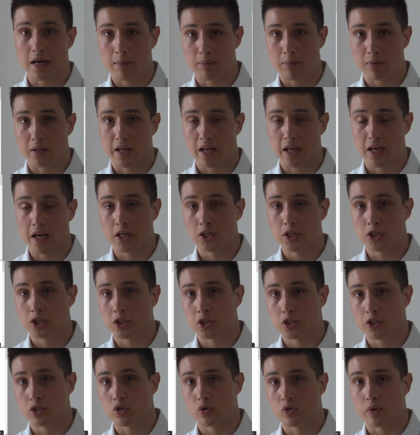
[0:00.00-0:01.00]
uh,
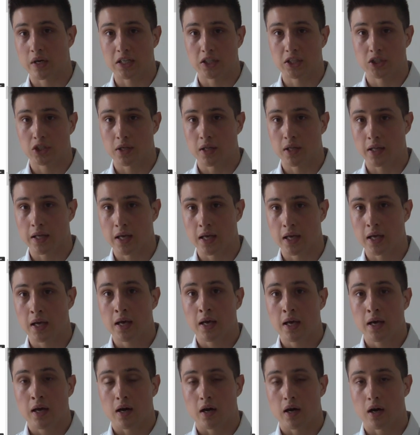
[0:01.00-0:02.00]
application to
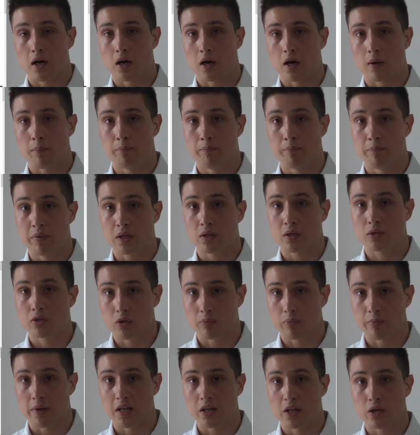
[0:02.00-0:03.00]
actually uh,
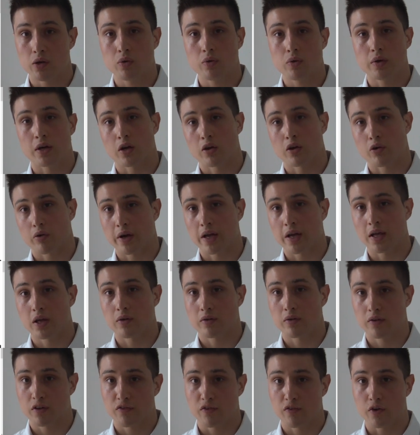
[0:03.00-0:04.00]
build your menu and
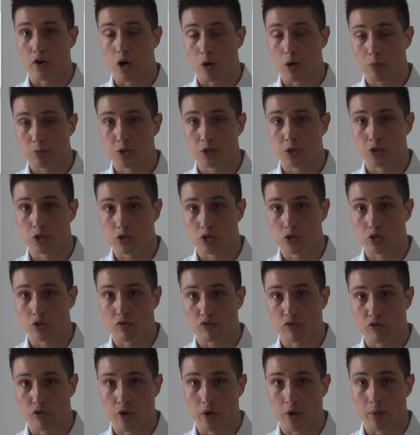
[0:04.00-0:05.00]
create your different
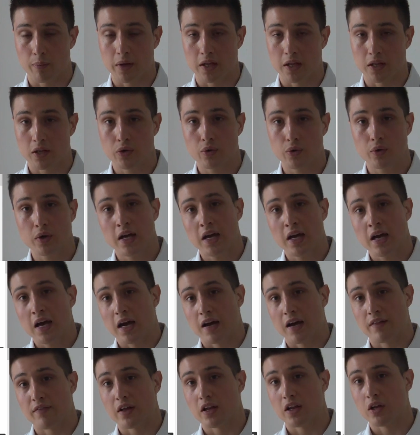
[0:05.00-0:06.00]
options for your menu,
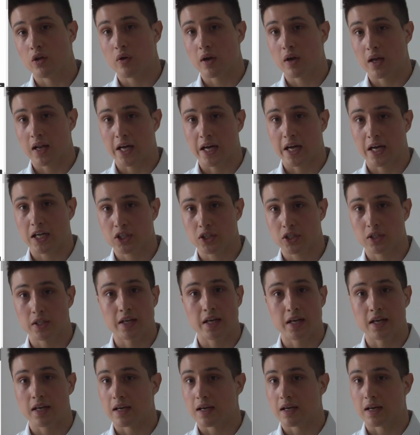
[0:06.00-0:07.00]
and then you can
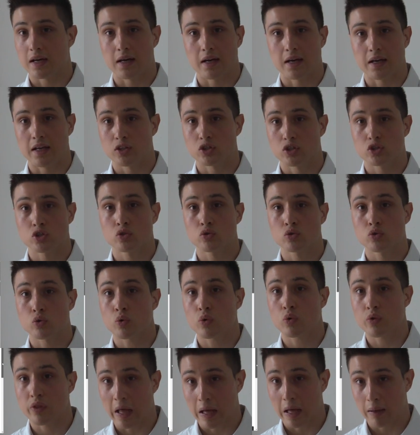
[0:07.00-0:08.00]
actually uh,
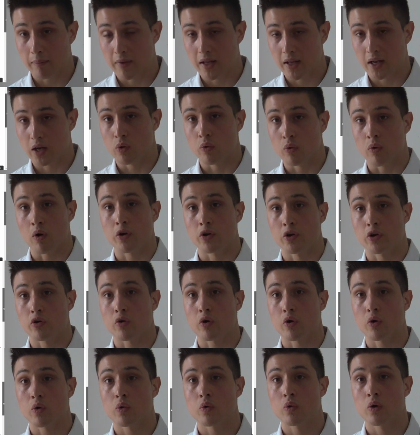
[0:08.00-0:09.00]
install that menu on
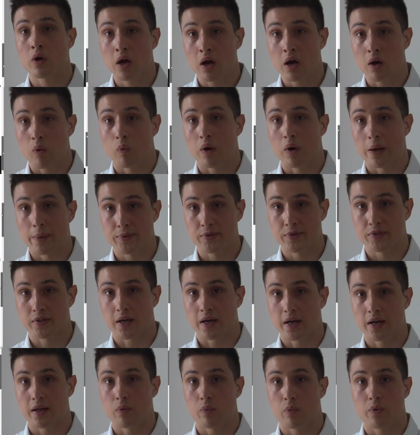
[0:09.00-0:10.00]
your own
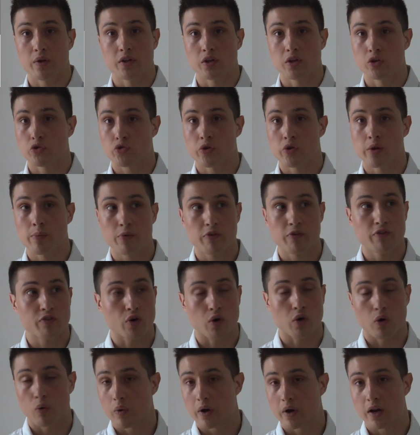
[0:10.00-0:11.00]
website within
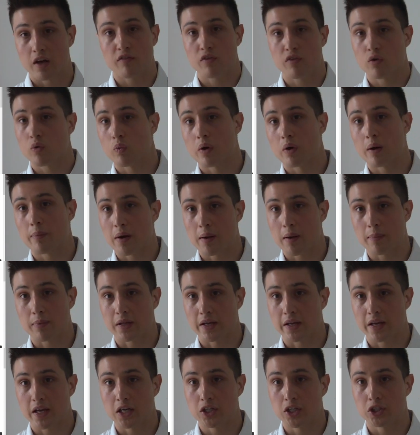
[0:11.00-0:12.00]
Dreamweaver or whatever web
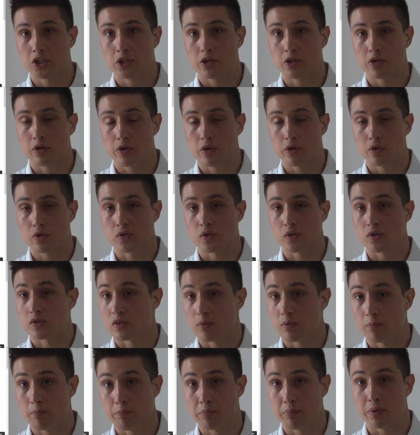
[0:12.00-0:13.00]
application you're
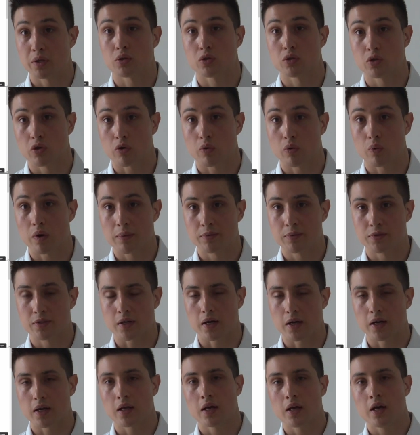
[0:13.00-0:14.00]
using to build your
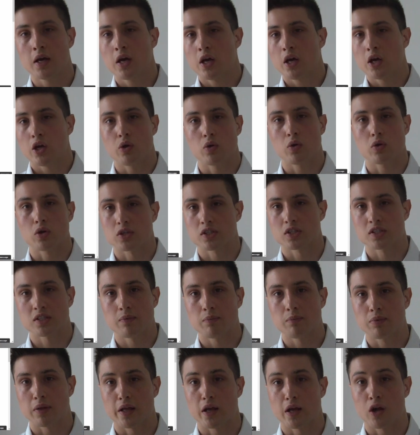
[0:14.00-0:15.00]
website. You
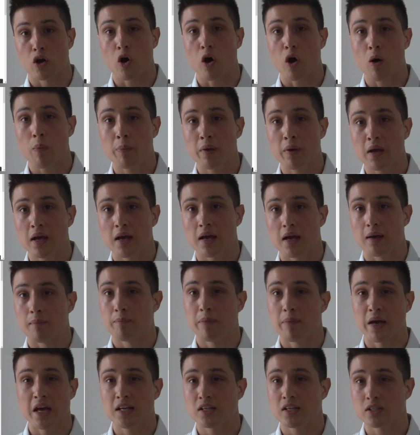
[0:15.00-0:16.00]
just simply copy
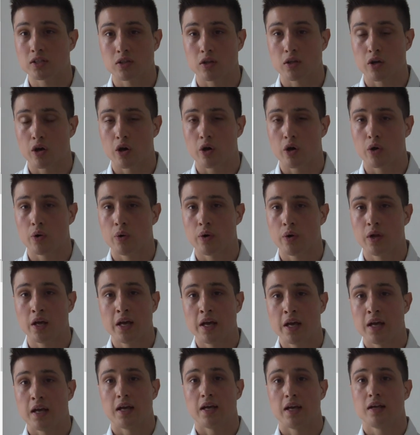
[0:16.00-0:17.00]
and paste the
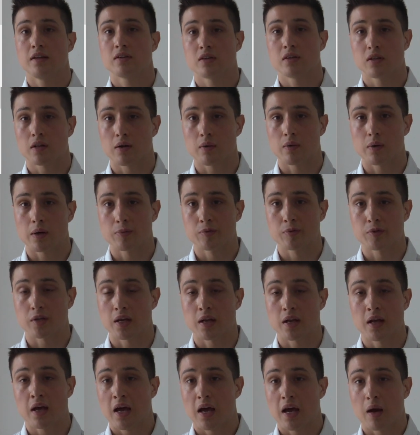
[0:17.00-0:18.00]
code into the
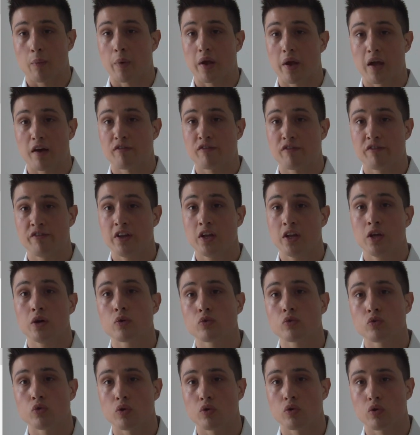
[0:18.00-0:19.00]
website and we have
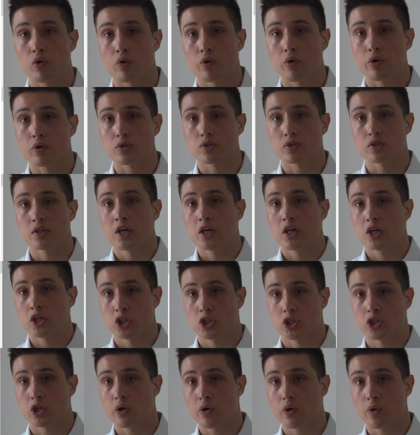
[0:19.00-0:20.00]
video tutorials
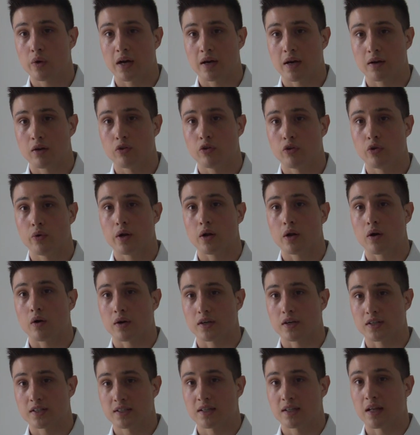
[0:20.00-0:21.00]
show you how to do
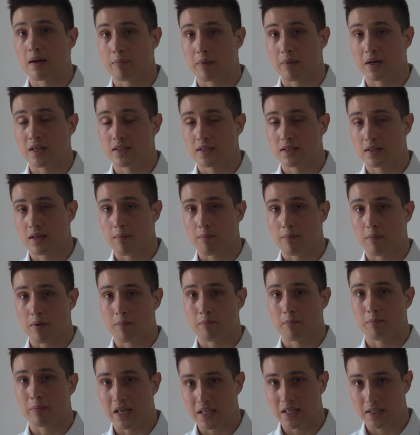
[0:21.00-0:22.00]
it on a step-by-step
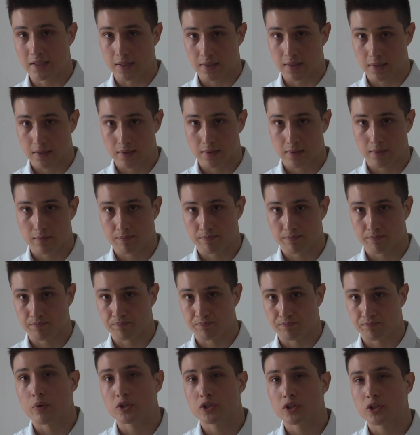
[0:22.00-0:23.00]
-step basis.
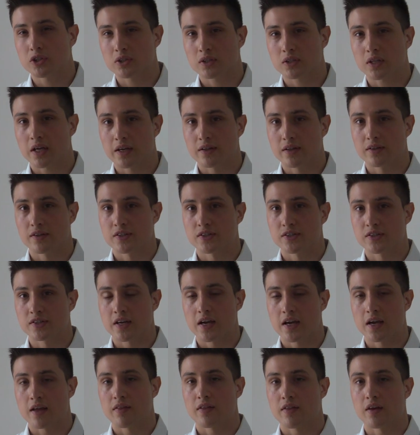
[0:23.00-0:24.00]
I would just like to
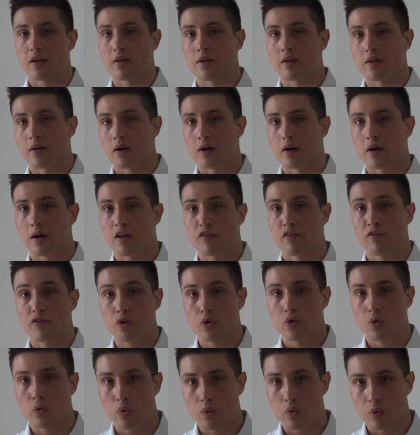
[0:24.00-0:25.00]
say that uh,
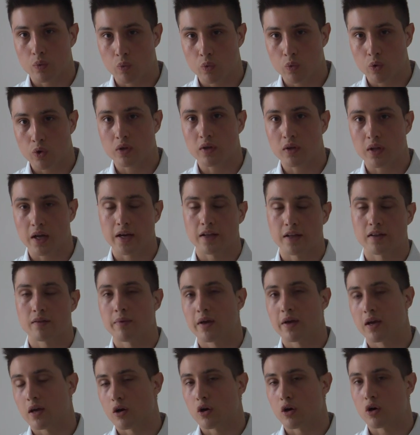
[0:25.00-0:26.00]
if you would like
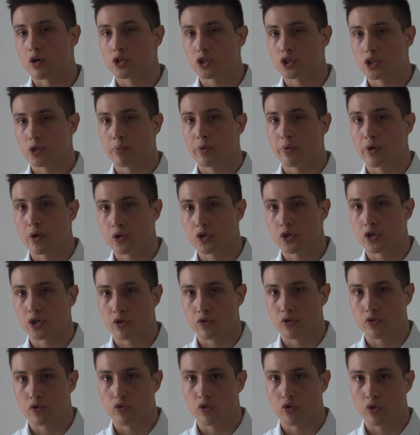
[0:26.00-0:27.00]
to make a
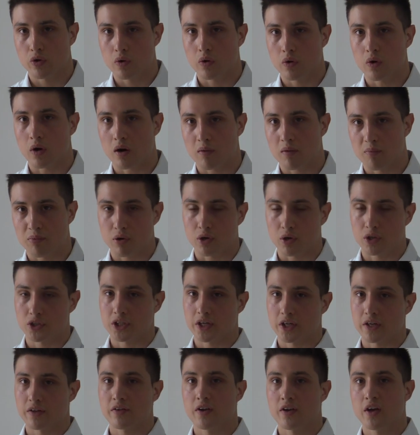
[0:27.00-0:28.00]
contribution to our
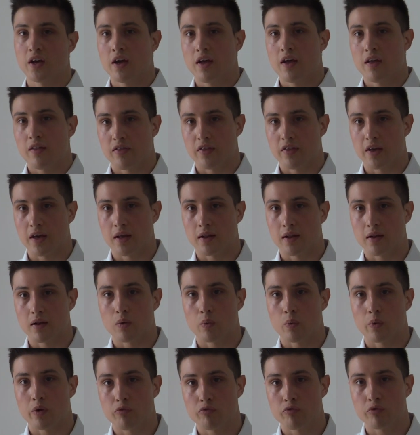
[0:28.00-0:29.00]
project, then
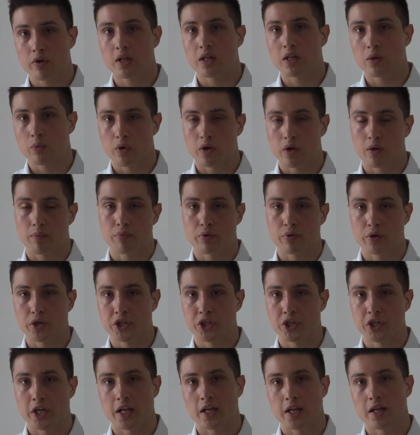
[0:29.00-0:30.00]
we really would
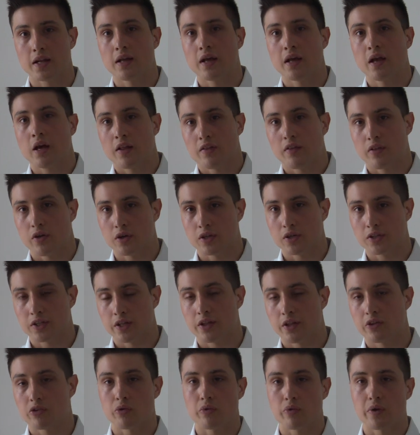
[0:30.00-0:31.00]
appreciate it. There
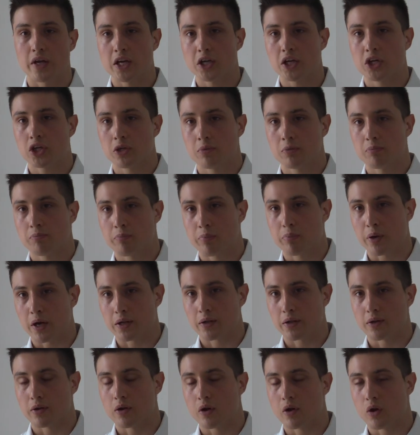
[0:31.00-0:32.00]
is a donation
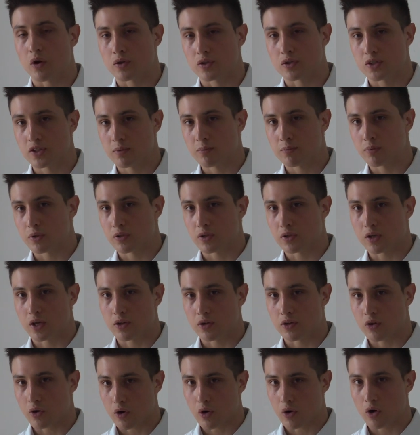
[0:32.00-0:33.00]
button on
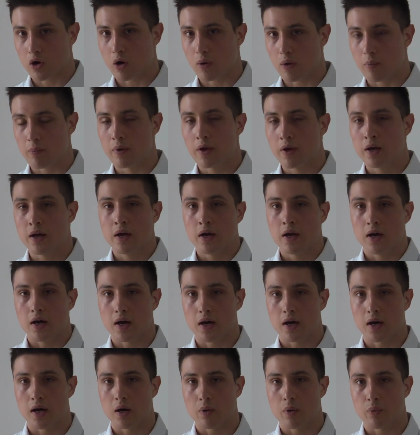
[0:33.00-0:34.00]
simpletut.com
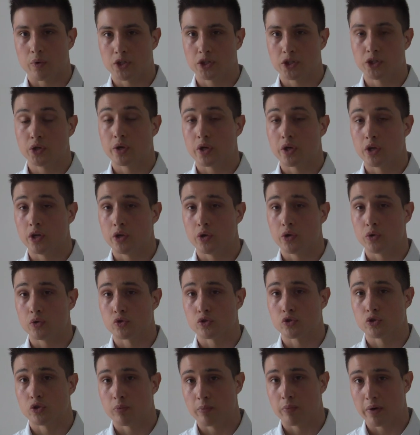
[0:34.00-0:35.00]
uh, which you can
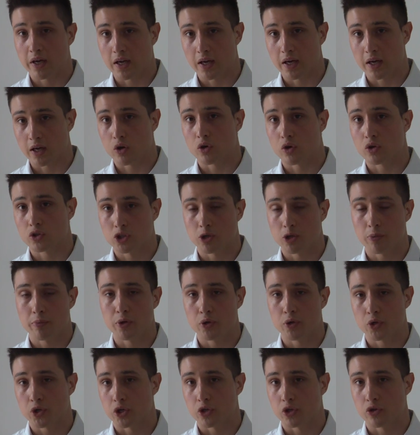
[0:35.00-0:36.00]
use to make a
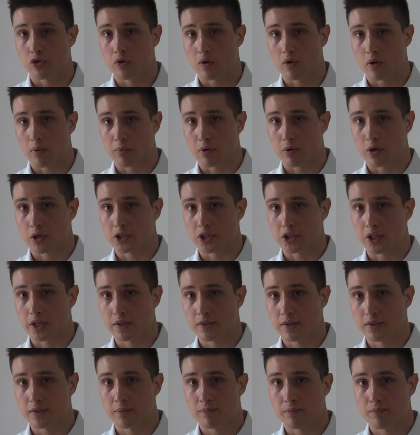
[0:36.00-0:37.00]
contribution to a
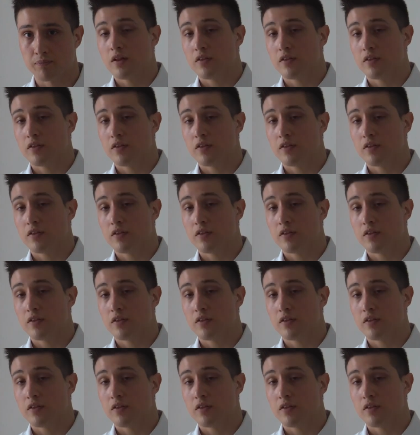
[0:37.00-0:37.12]
project.